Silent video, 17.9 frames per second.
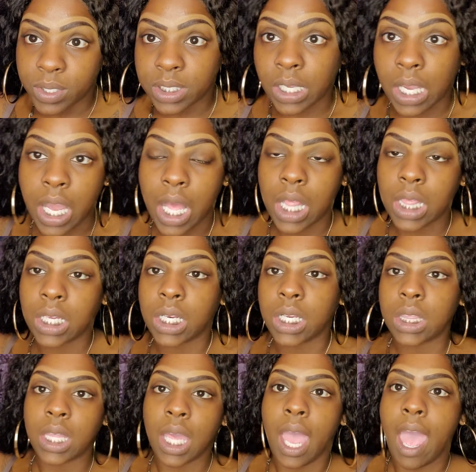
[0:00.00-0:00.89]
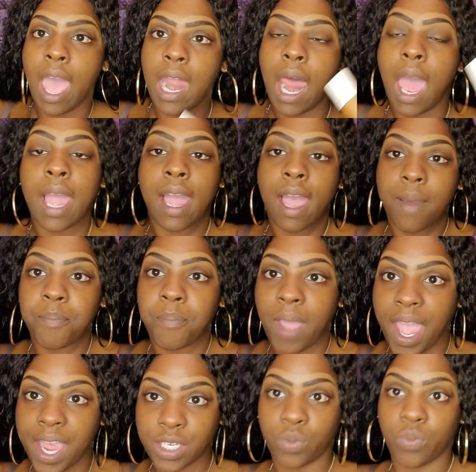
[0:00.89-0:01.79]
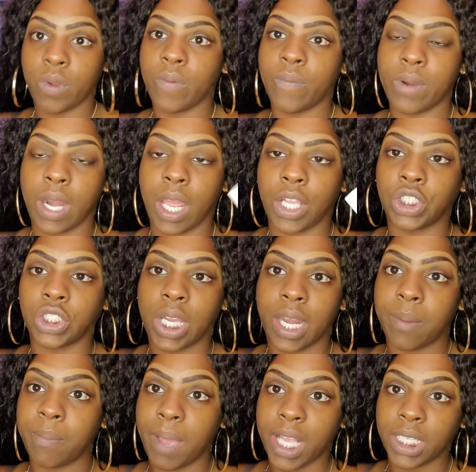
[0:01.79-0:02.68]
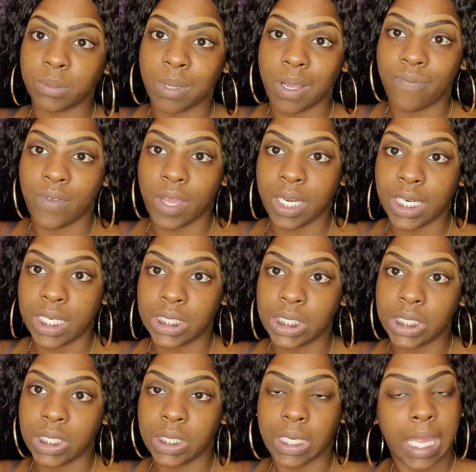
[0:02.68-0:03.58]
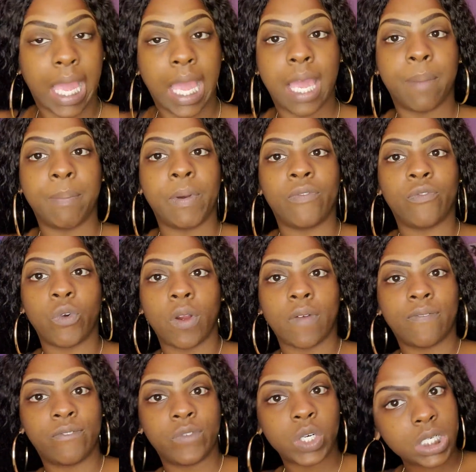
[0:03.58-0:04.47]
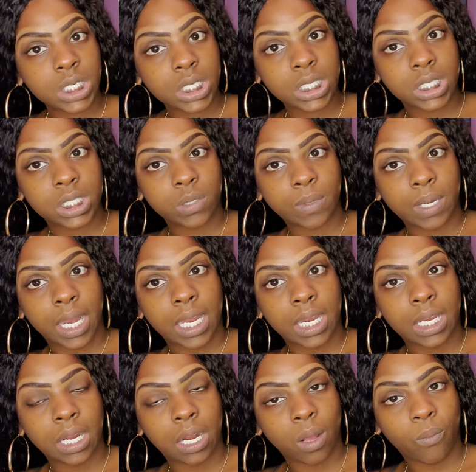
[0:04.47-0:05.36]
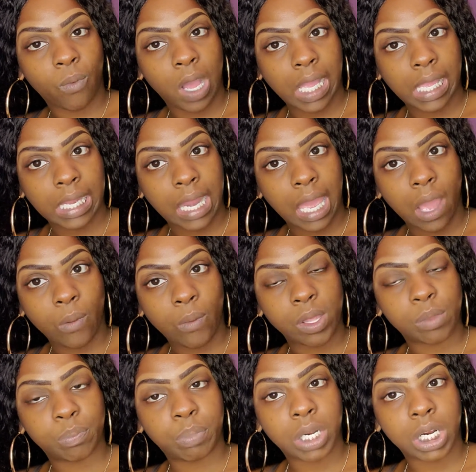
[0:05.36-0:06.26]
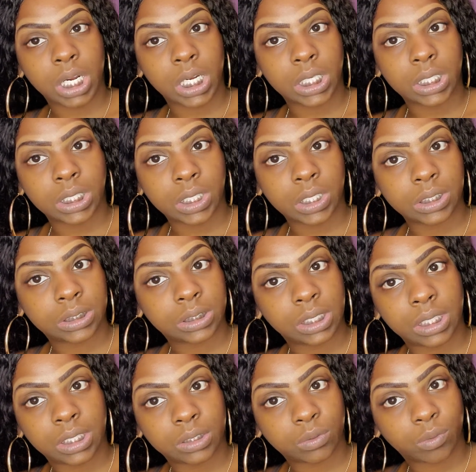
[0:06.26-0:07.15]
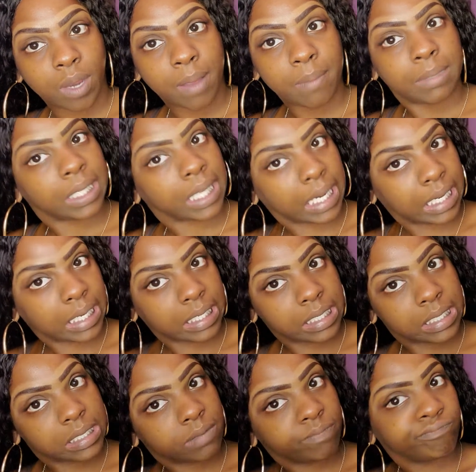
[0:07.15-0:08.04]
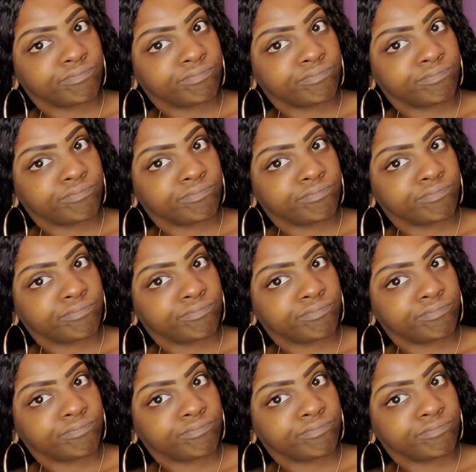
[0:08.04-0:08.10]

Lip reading: a color that I got matched with when I tried to match my foundation online, but 440 is what I ended up walking out with per the little sales rep lady.